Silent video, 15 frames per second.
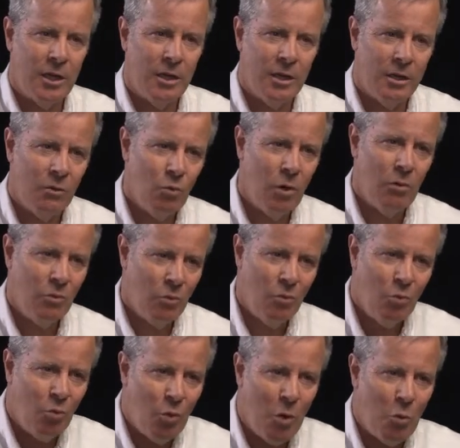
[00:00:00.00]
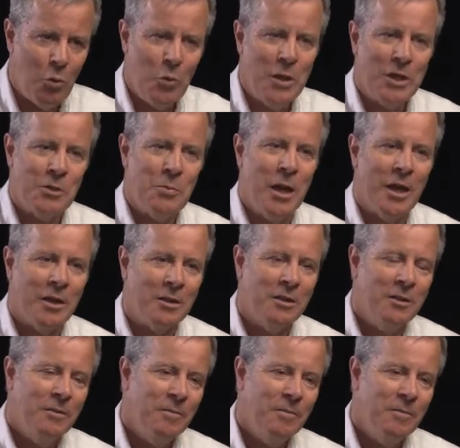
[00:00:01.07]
and what would we expect?